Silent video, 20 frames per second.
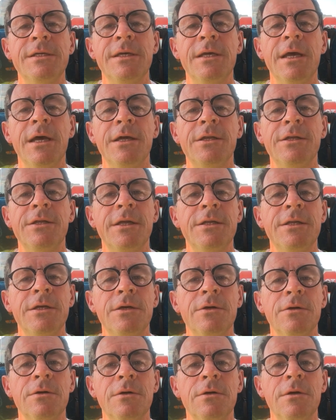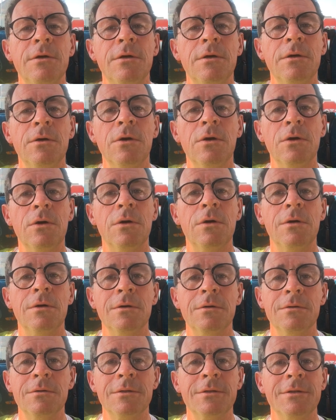Yes, I got all the
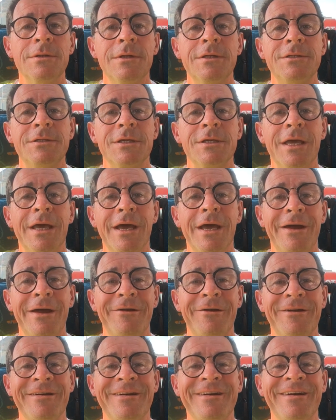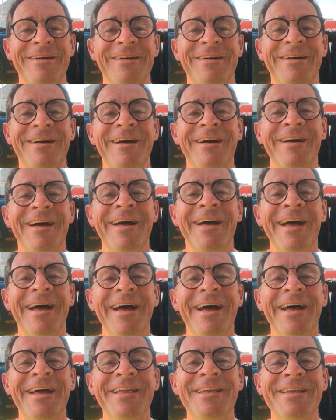messages. Nora is watching in. Nora.
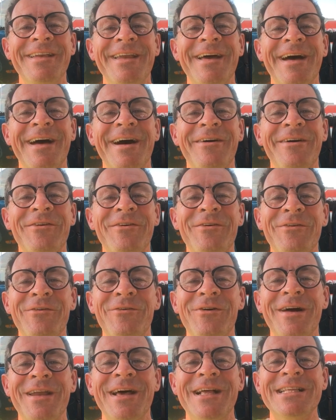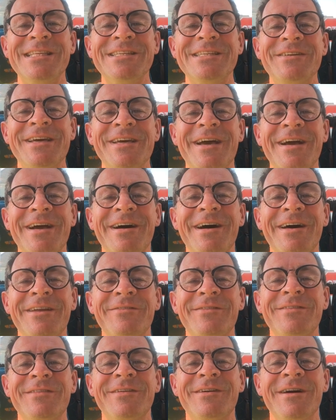Paula McCudden says, Una McCudden's
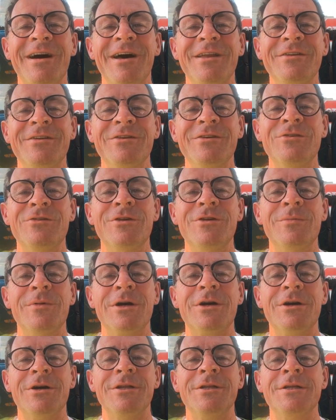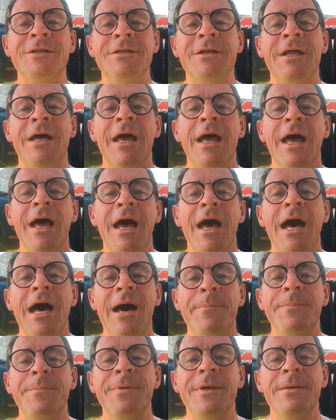hi, sister. Happy Monday.
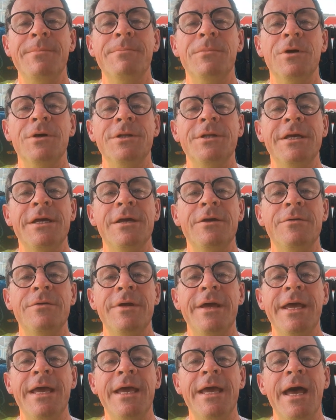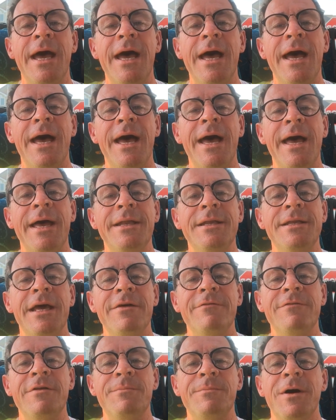See, that's what happens. Everyone's on the bus now.
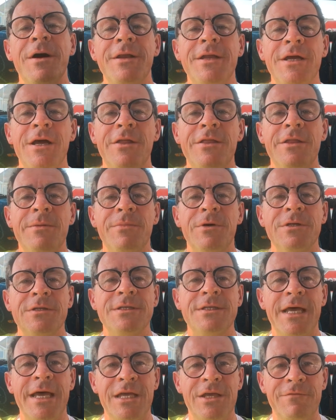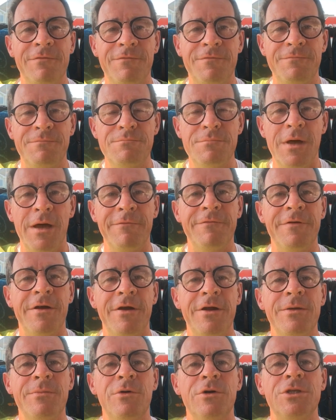It's British, isn't it? Yes, I'm here on board,
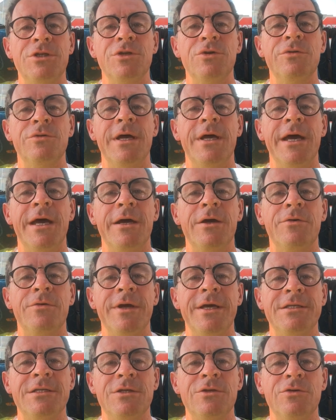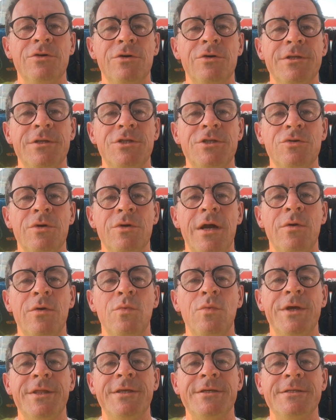and hello to you. Sally's in Derry, and Lizzie
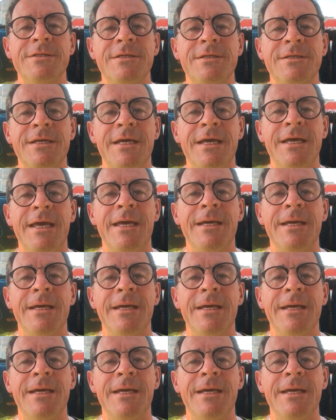Farrell, who was at the show.